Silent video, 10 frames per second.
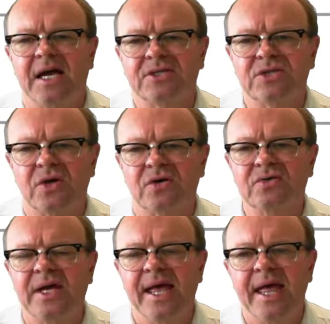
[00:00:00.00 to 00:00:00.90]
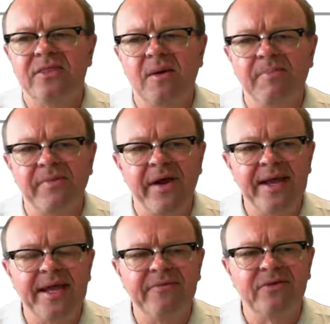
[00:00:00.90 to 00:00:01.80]
are sold, the
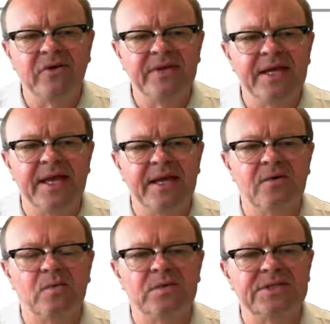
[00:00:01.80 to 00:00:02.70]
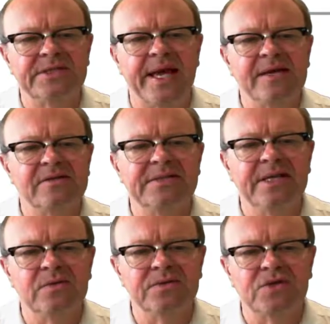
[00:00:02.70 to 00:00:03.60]
break-even on the gig was sales
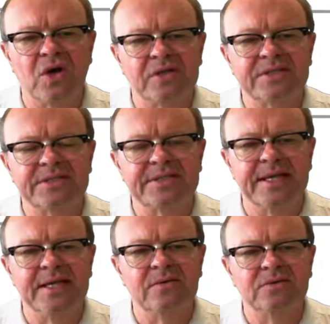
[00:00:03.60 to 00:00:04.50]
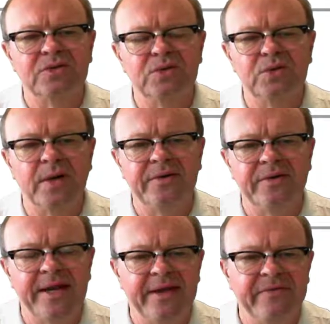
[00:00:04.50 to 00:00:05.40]
equals costs equals
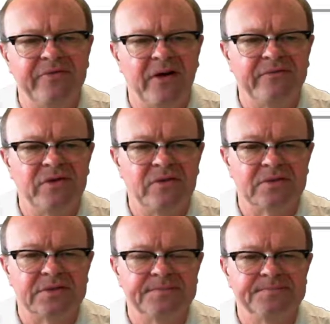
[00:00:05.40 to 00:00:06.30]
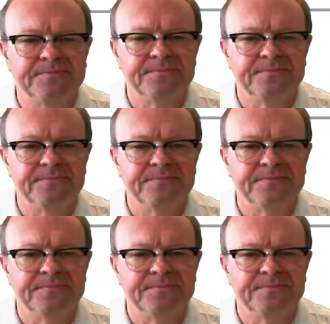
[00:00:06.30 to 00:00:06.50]
$285.